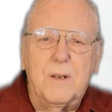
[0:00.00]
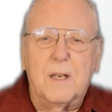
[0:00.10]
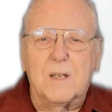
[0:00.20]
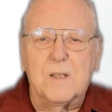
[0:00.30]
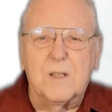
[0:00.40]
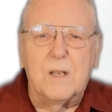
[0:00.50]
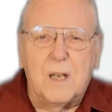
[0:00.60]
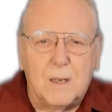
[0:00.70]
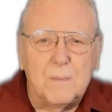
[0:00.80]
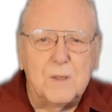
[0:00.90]
next
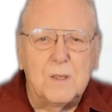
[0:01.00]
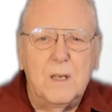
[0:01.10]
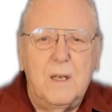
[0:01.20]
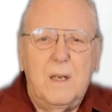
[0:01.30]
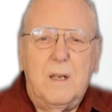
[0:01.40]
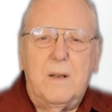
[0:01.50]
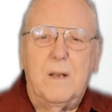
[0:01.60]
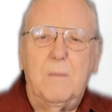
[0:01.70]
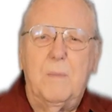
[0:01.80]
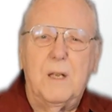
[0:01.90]
steps that
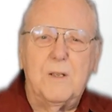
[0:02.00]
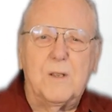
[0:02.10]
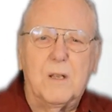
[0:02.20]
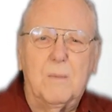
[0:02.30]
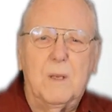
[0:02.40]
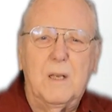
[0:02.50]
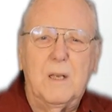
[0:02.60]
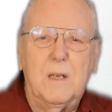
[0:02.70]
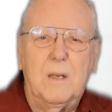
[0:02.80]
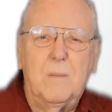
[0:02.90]
embeds them
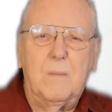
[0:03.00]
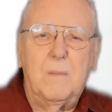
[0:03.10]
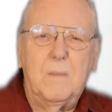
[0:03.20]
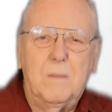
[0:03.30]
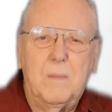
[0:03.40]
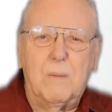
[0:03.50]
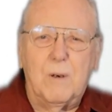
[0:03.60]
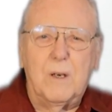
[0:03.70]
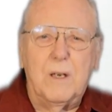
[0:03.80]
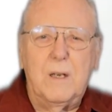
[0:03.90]
in
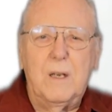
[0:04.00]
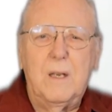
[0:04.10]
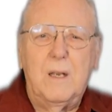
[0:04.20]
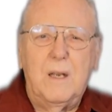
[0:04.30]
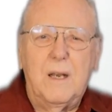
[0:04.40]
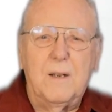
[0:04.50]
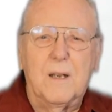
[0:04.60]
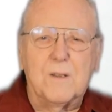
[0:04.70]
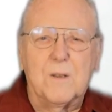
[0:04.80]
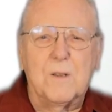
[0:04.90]
memory and
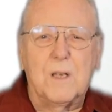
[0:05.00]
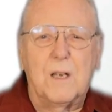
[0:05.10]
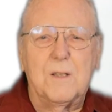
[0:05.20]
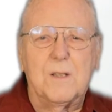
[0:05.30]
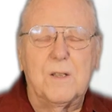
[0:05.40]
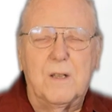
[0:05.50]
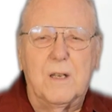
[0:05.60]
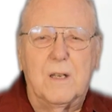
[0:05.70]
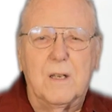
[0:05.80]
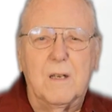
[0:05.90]
exercises
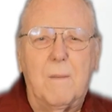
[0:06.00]
thinking.